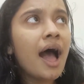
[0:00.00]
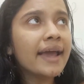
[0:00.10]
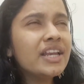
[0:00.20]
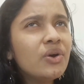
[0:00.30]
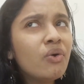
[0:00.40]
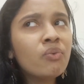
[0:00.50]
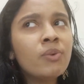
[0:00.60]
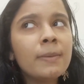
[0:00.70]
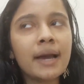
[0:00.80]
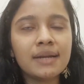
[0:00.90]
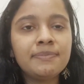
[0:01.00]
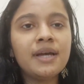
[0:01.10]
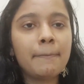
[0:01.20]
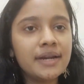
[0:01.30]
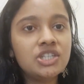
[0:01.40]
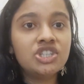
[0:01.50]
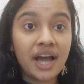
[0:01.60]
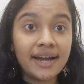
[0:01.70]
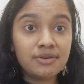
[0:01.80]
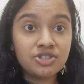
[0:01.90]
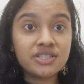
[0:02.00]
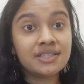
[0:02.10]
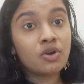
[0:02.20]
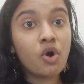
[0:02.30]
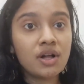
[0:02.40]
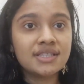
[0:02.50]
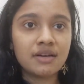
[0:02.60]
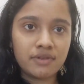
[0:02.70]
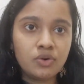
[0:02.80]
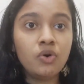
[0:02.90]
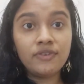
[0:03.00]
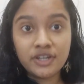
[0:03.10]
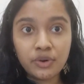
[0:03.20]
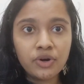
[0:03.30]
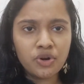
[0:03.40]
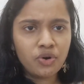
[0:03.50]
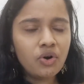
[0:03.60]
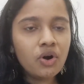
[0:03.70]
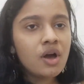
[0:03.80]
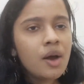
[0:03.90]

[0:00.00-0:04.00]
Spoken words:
I know we might be a bit shy to just call someone who we don't know,